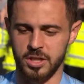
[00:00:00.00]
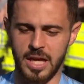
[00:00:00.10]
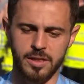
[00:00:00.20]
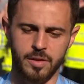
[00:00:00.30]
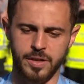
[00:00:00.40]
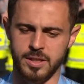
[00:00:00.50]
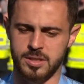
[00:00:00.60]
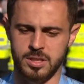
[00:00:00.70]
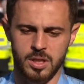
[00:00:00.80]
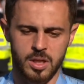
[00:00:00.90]
on the end of it,
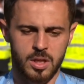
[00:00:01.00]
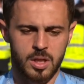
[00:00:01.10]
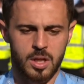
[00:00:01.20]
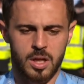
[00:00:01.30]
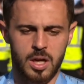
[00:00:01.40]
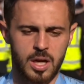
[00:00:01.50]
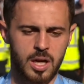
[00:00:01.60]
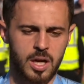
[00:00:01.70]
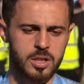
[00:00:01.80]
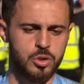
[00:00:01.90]

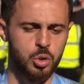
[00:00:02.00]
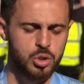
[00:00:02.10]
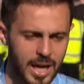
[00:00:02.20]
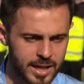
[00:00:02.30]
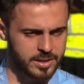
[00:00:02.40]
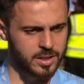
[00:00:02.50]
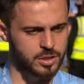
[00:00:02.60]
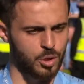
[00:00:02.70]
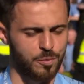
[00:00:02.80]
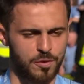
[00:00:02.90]
two
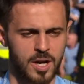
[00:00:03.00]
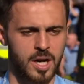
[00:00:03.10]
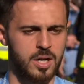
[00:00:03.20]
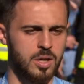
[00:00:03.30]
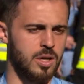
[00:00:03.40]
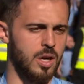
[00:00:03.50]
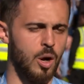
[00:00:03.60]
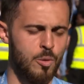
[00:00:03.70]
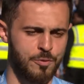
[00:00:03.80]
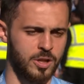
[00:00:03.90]
titles so far,
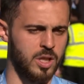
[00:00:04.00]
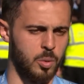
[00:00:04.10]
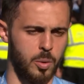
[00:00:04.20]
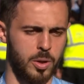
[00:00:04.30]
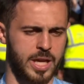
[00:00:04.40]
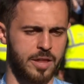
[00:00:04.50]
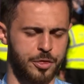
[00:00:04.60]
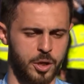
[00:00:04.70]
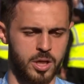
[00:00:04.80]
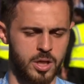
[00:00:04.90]
hopefully we will
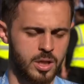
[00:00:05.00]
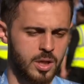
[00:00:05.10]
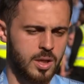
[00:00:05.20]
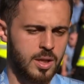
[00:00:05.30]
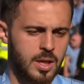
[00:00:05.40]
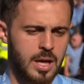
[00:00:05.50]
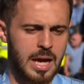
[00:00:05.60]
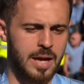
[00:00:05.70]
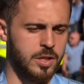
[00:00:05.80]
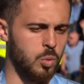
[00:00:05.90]
get three,
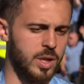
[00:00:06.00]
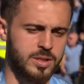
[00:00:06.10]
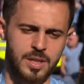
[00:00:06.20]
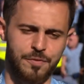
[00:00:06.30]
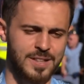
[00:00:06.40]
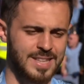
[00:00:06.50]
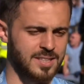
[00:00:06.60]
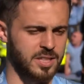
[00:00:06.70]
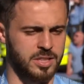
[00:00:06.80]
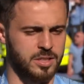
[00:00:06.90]
and it was a
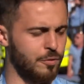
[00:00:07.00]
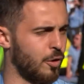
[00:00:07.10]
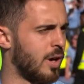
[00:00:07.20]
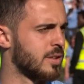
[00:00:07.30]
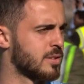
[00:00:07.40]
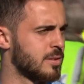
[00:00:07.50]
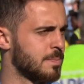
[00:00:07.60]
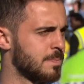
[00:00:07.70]
fantastic season for us.